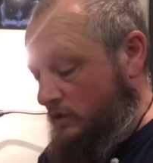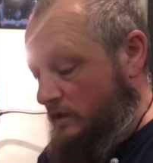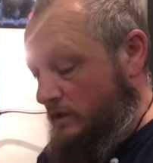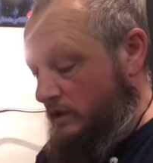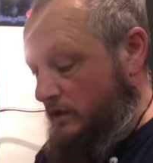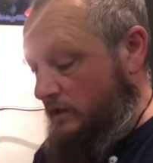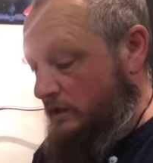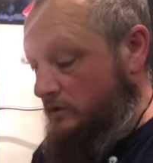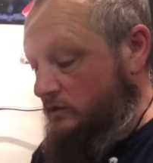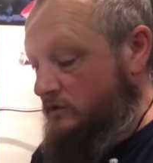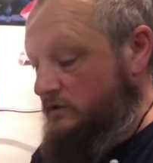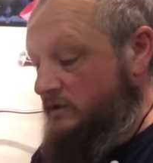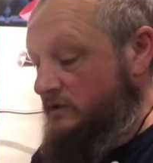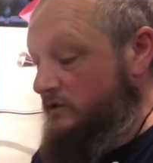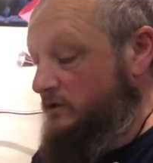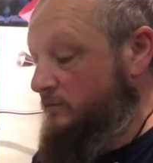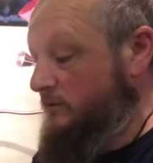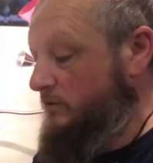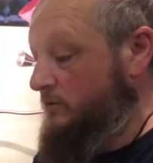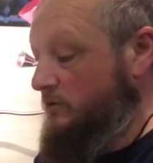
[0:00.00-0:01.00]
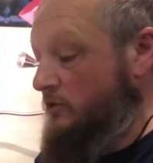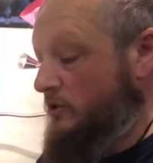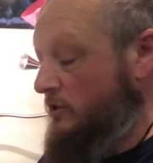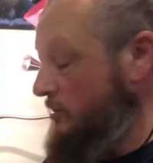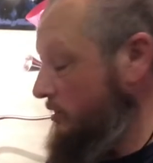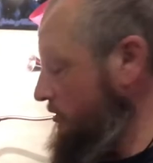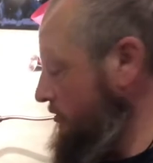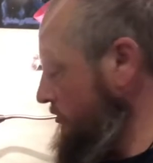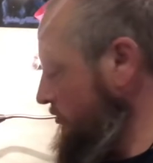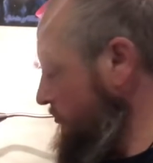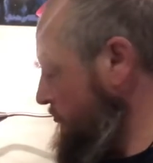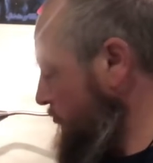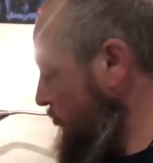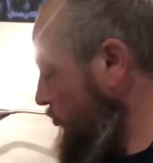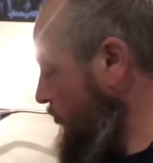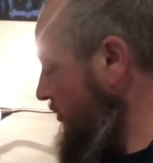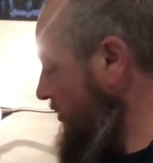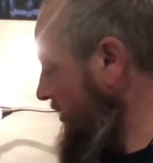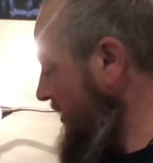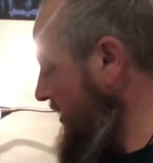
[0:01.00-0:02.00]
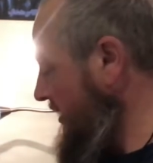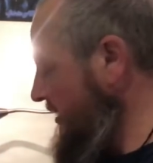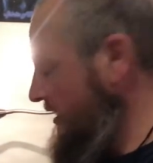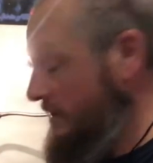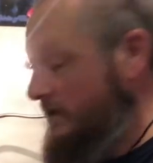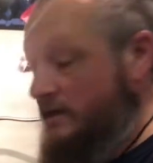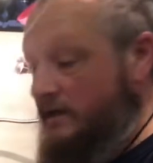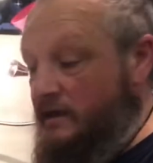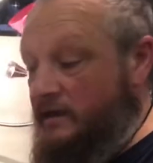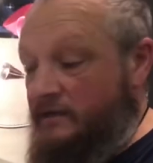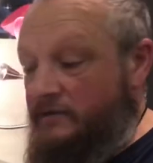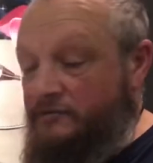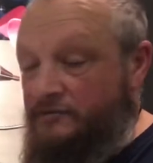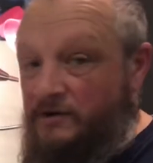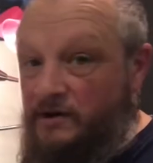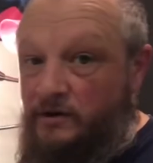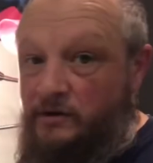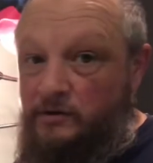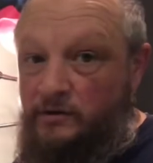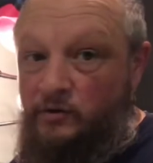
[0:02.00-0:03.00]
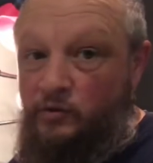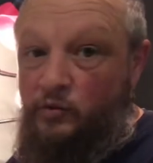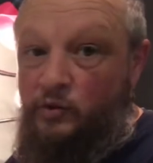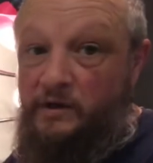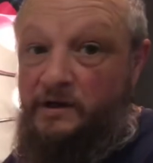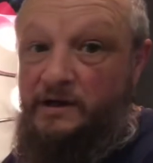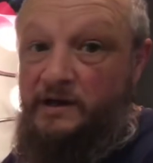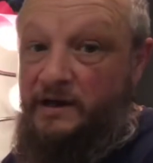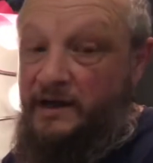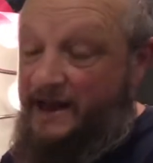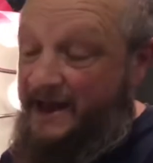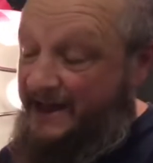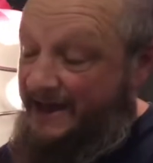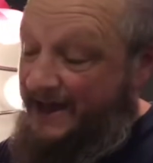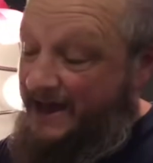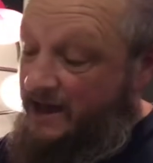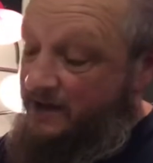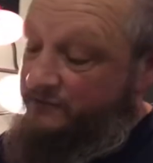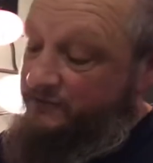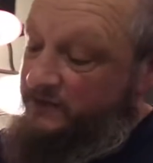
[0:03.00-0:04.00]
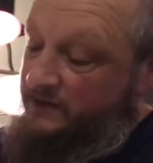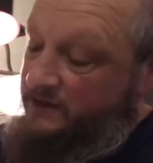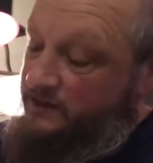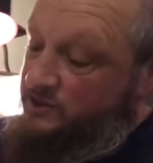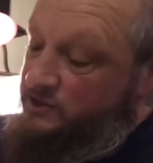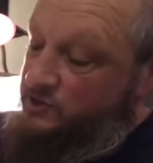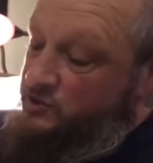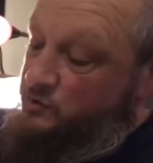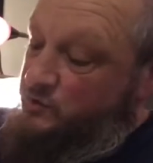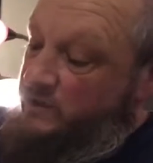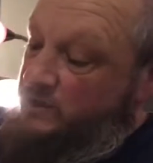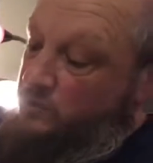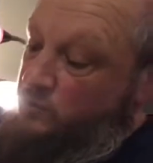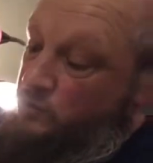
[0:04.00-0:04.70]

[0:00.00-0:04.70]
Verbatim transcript: I looked a little bit long more and I found a one and a half inch grit,